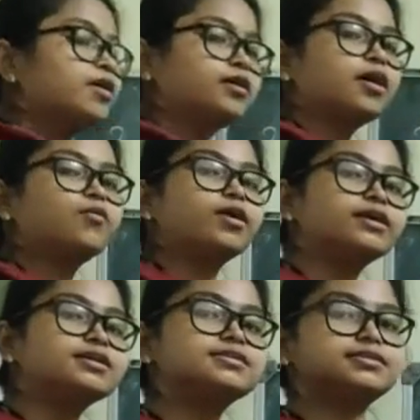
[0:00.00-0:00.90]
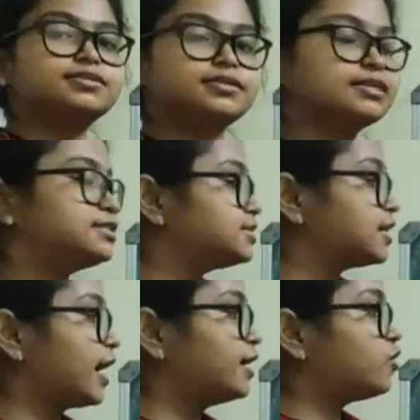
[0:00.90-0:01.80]
Now what does, this is
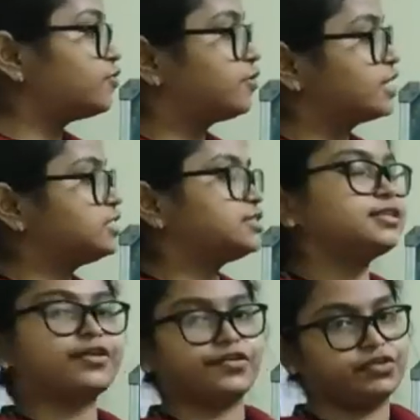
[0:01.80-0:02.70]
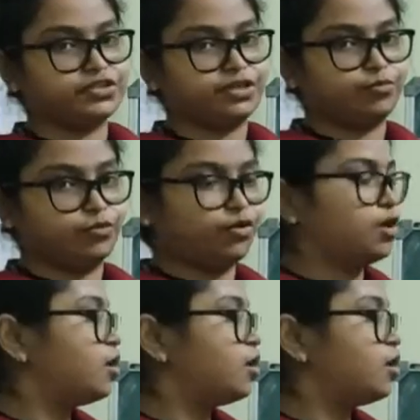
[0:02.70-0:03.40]
a kind of register addressing mode.